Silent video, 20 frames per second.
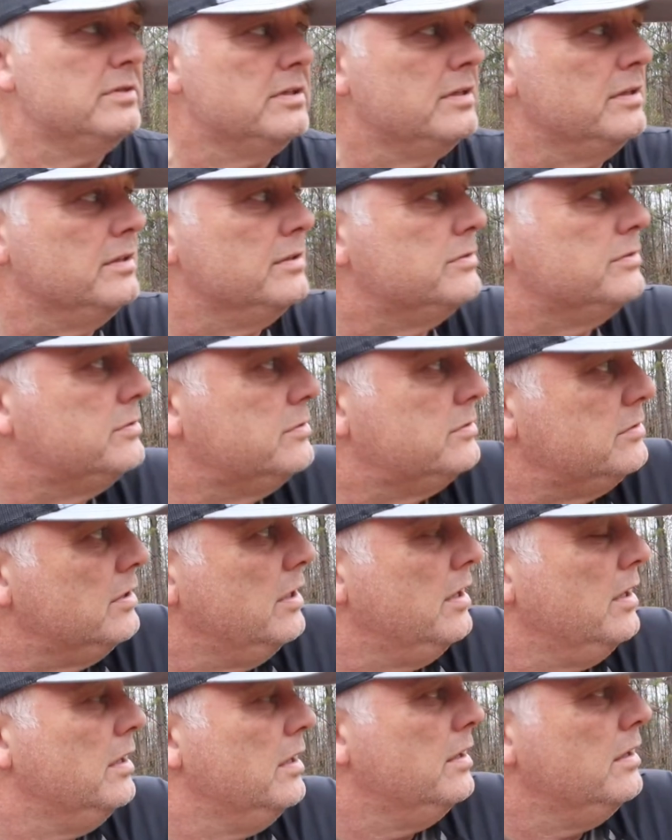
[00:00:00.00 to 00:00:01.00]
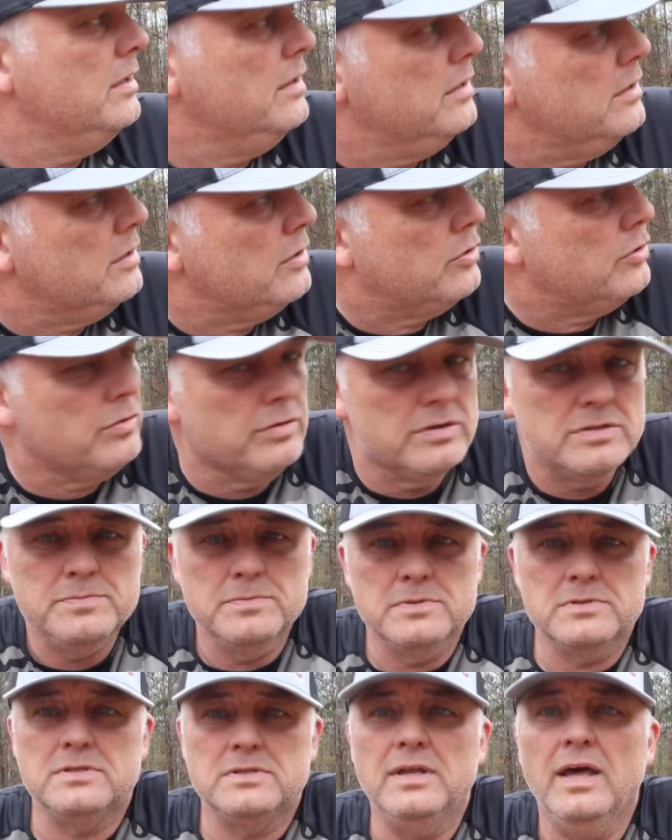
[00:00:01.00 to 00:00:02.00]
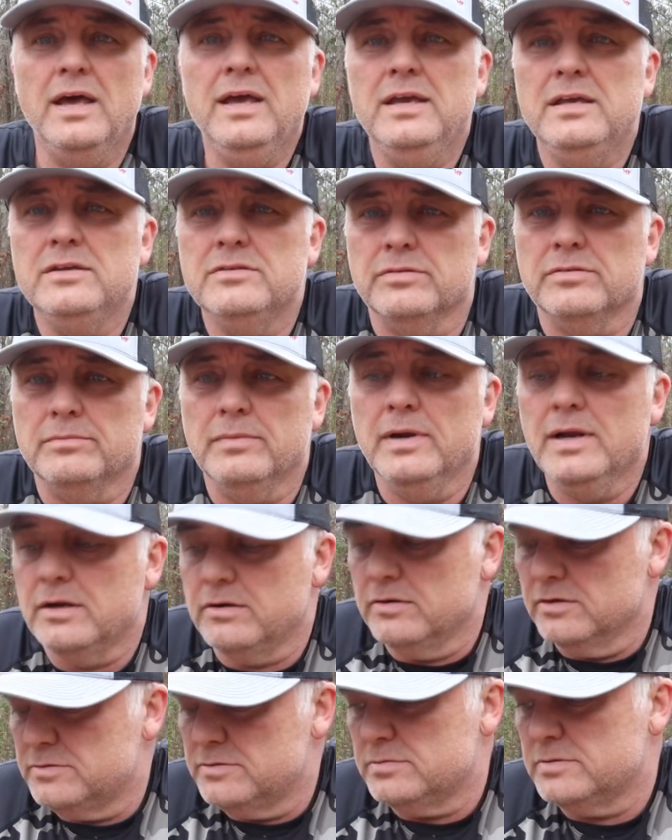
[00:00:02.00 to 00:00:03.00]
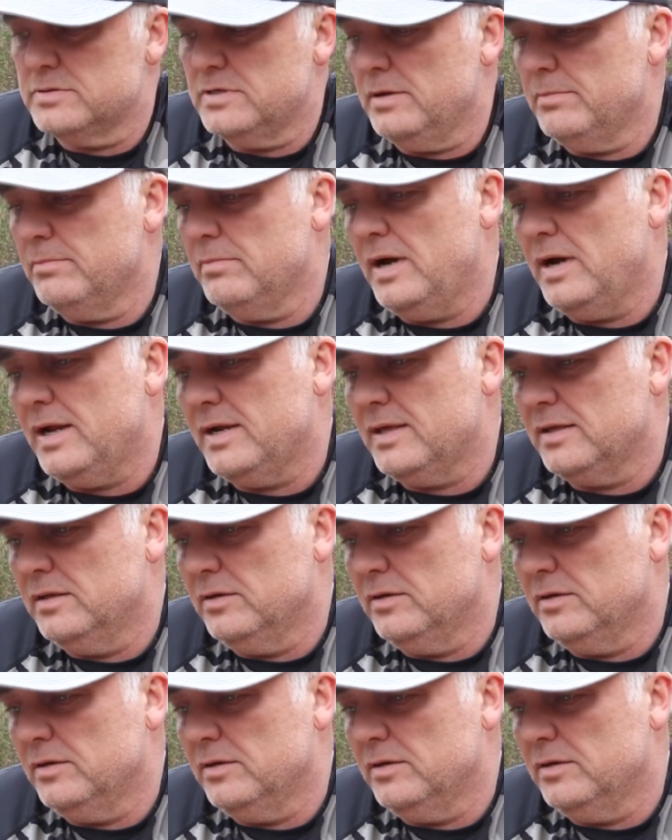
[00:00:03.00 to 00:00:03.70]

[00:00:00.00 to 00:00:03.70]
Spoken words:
It is Christmas Day, so Merry Christmas to everybody.